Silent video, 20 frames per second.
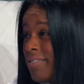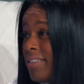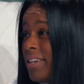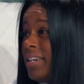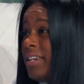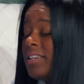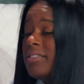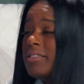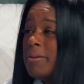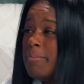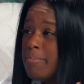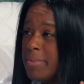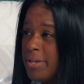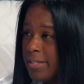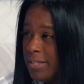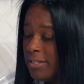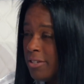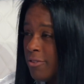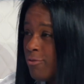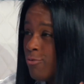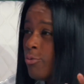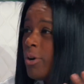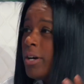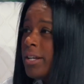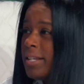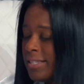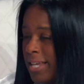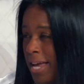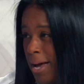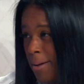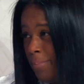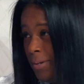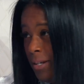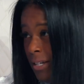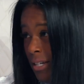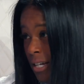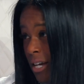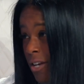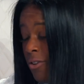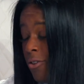think in the midst of what is
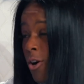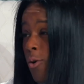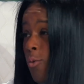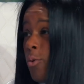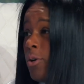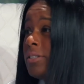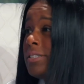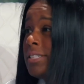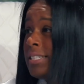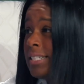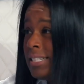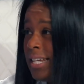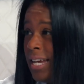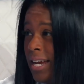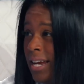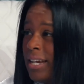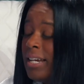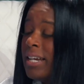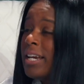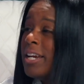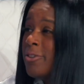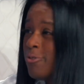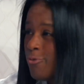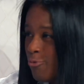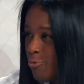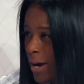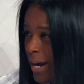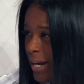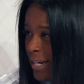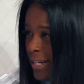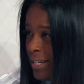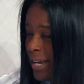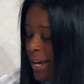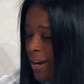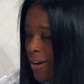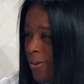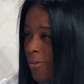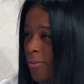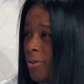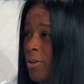happening in our world today and right
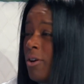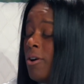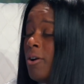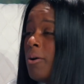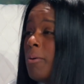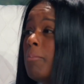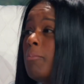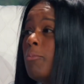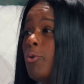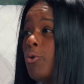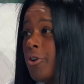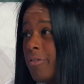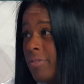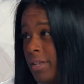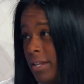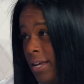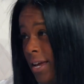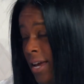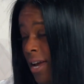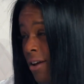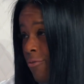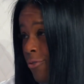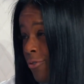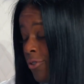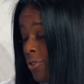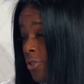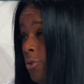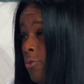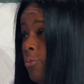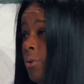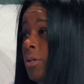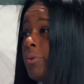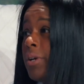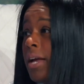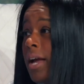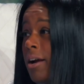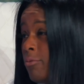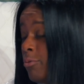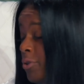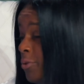now, more than ever. So when we
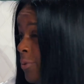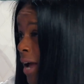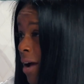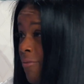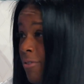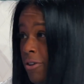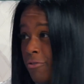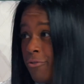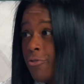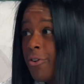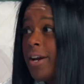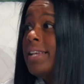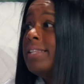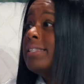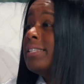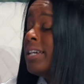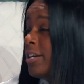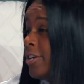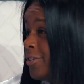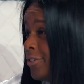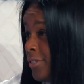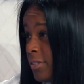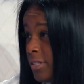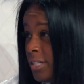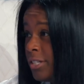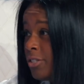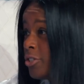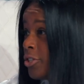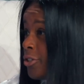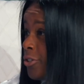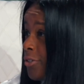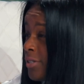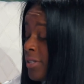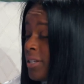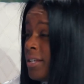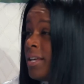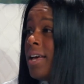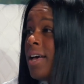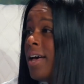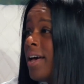when we have our friends and our sisters
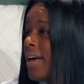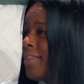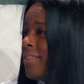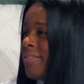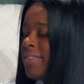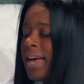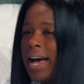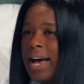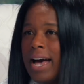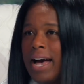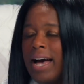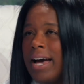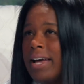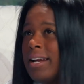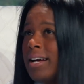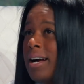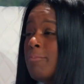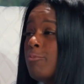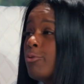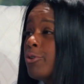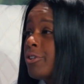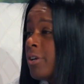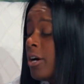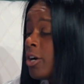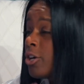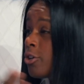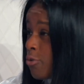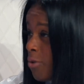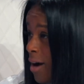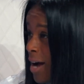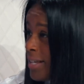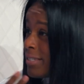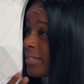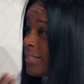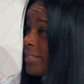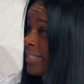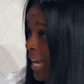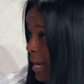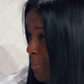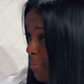yes. that um, we're across the
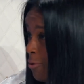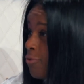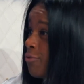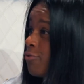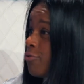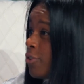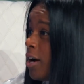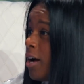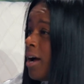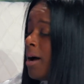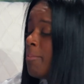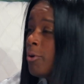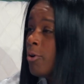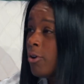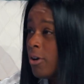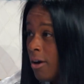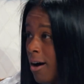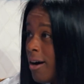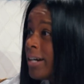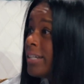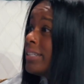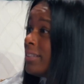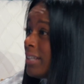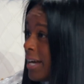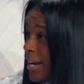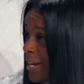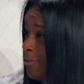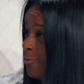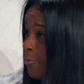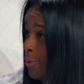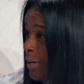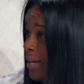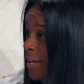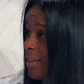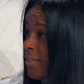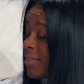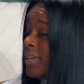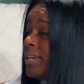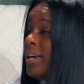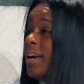table from or online
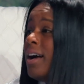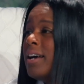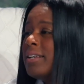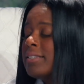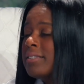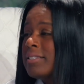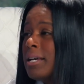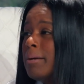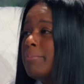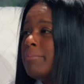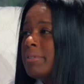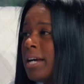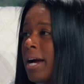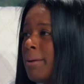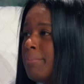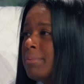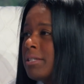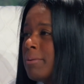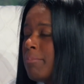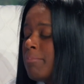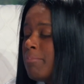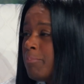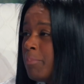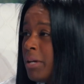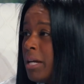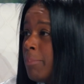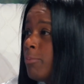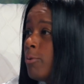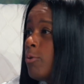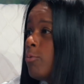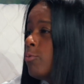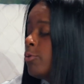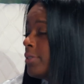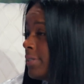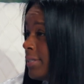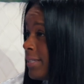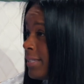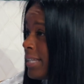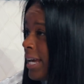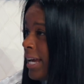with, sometimes people will
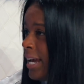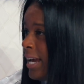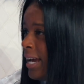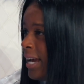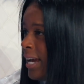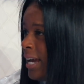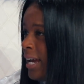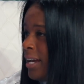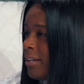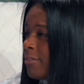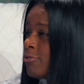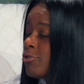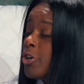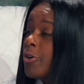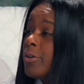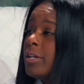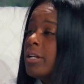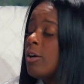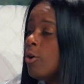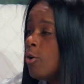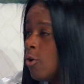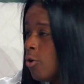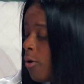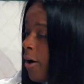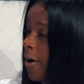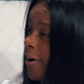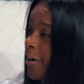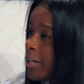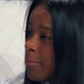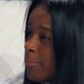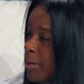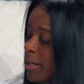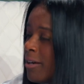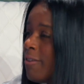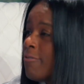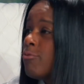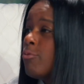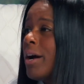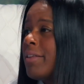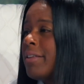say turn in a whole argument
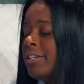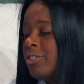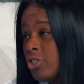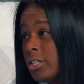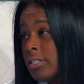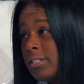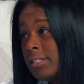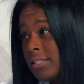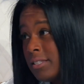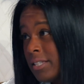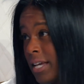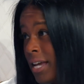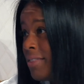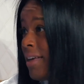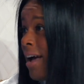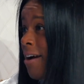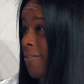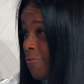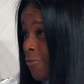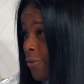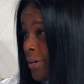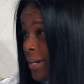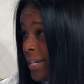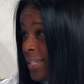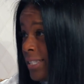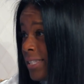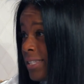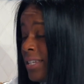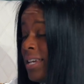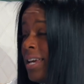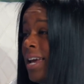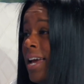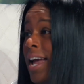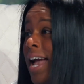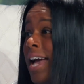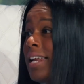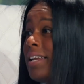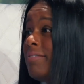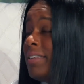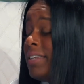of why they shouldn't say that phrase. Yeah.
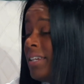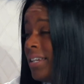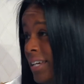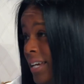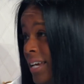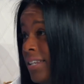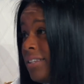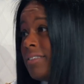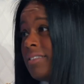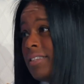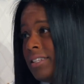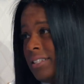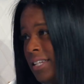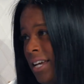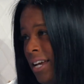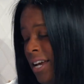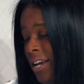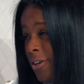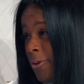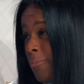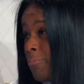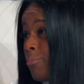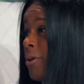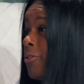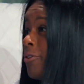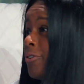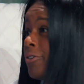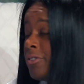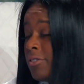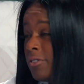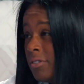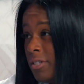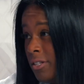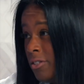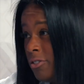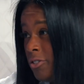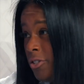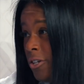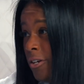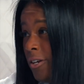And at the end of the day, your brother or
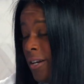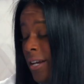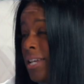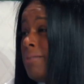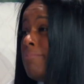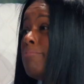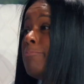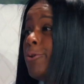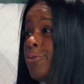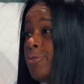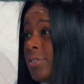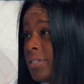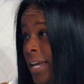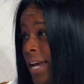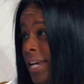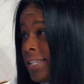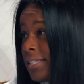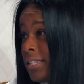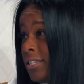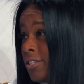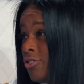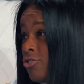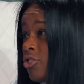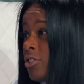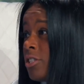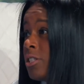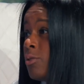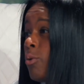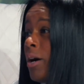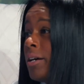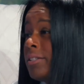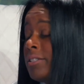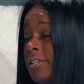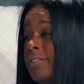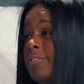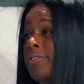sister in most cases just want to